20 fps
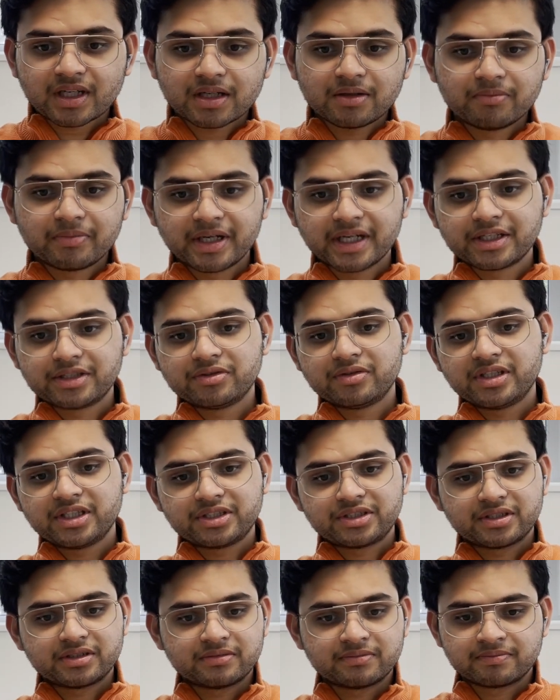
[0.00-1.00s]
Break
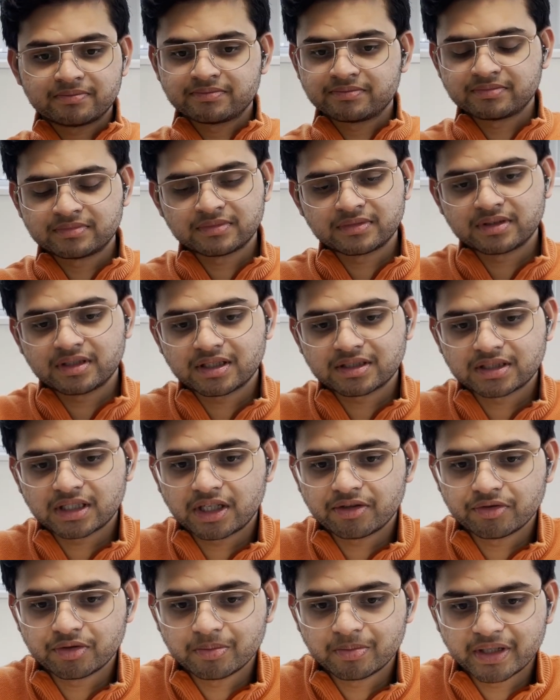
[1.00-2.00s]
duration, that's how
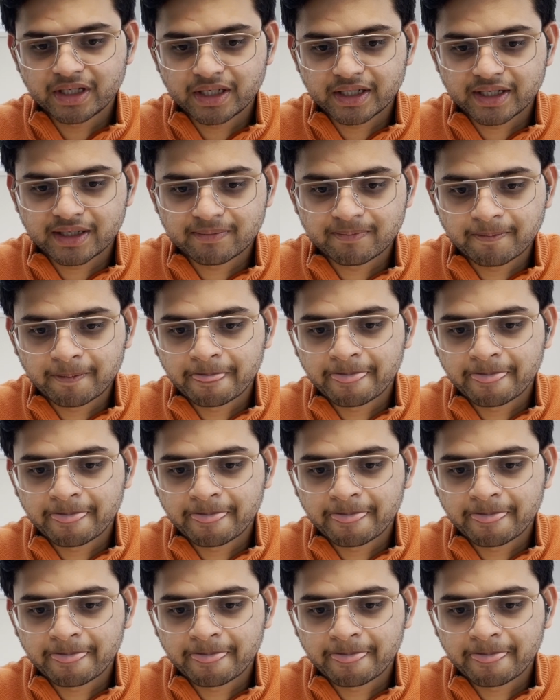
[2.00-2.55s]
you break it up.